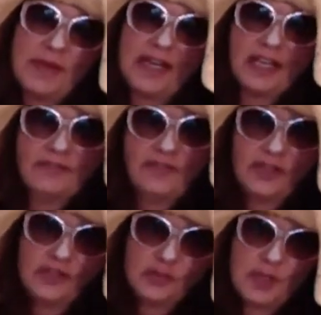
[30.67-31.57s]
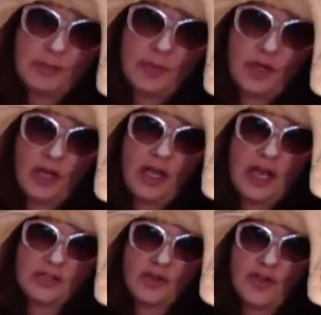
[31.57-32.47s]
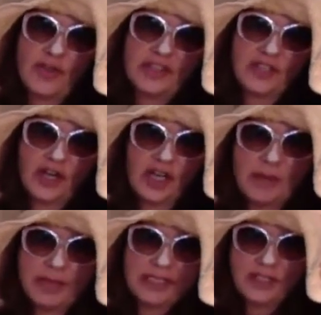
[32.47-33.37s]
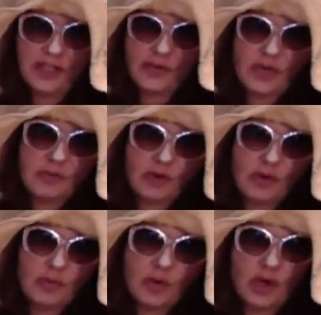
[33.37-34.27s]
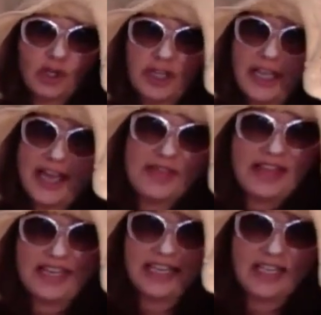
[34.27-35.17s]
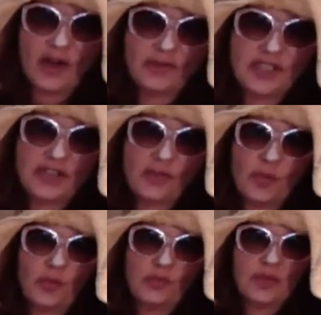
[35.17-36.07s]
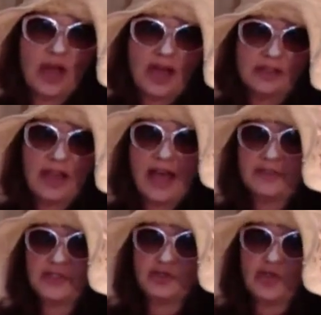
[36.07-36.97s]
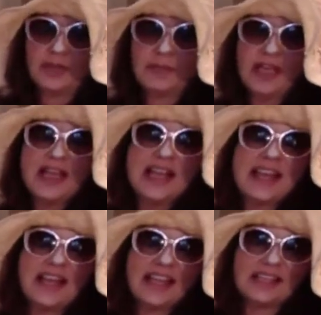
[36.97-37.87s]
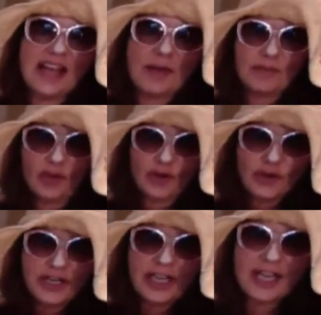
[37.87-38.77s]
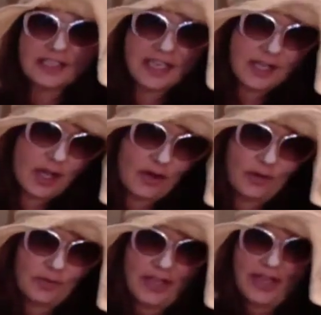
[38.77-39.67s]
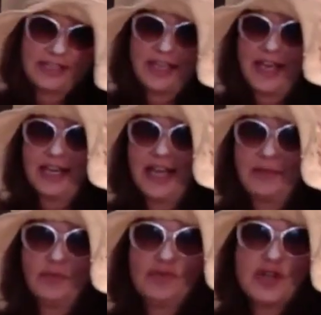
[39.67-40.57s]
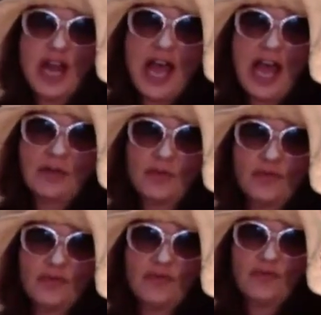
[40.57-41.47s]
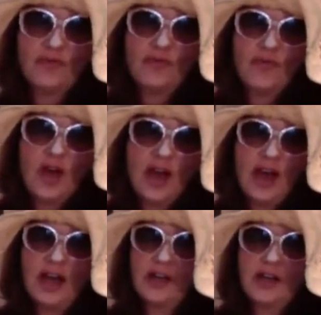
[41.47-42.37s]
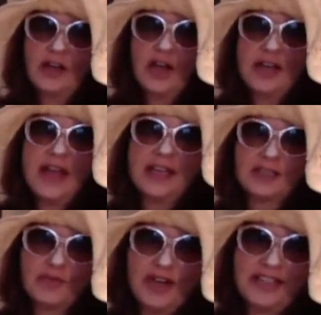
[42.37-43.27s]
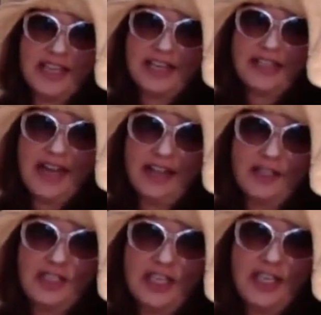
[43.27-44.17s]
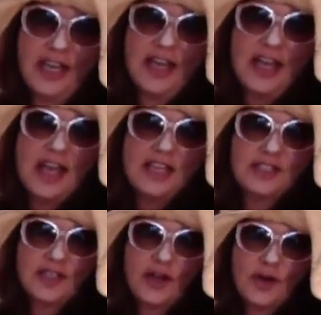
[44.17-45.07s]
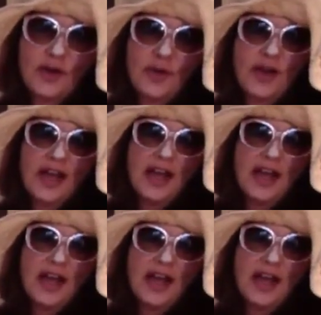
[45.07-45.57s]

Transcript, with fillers: but it confused people so that they started coming into the green room early and they didn't go to the uh, live stream. It, I'm learning as I go. Like I said, I'm not uh, an expert on technology. So